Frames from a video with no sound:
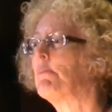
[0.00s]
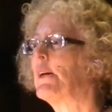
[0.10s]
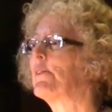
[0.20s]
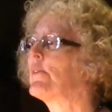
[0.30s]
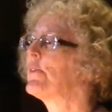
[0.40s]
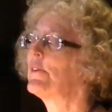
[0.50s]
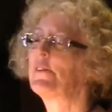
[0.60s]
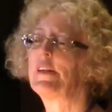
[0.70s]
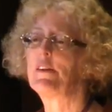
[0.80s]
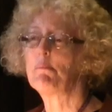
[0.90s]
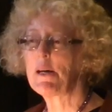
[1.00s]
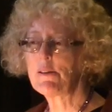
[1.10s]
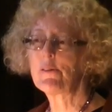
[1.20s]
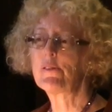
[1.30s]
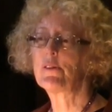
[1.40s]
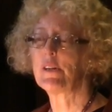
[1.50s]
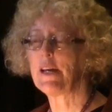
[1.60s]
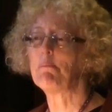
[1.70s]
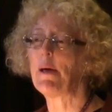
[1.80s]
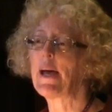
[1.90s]
muscles so that the muscles could
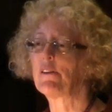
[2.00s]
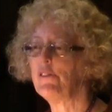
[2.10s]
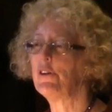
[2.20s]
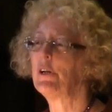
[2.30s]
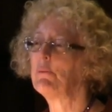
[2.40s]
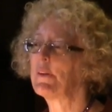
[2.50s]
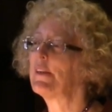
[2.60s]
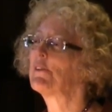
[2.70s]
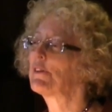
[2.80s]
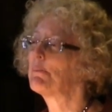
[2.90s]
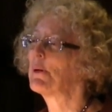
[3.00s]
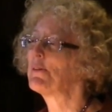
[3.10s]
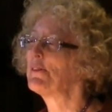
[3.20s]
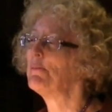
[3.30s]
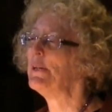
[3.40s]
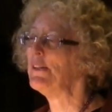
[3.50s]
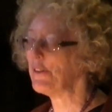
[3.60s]
get back to doing what they're supposed to be